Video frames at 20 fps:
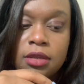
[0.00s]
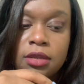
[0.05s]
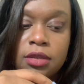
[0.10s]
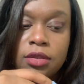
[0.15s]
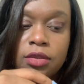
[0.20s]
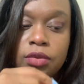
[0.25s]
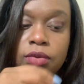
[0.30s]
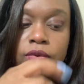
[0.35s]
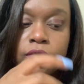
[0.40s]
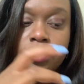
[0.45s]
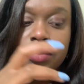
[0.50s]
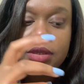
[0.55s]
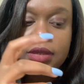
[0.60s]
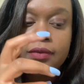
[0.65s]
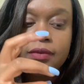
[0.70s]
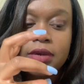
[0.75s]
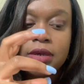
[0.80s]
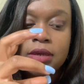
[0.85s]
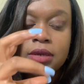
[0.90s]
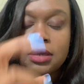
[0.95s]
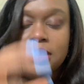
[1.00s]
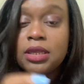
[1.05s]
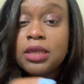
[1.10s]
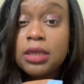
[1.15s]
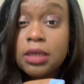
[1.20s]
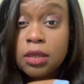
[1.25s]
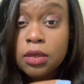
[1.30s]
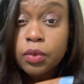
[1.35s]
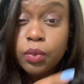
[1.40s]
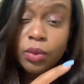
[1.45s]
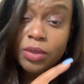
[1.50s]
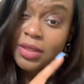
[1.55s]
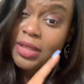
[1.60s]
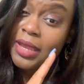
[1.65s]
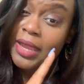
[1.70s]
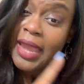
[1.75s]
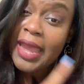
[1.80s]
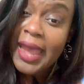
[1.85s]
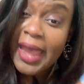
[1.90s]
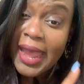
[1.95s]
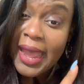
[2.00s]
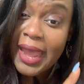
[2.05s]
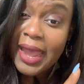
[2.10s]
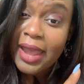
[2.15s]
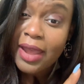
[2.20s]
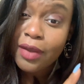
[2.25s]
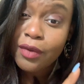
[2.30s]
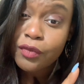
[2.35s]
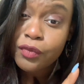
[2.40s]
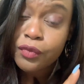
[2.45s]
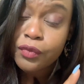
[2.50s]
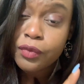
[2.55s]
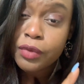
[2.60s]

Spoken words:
you don't even need what they have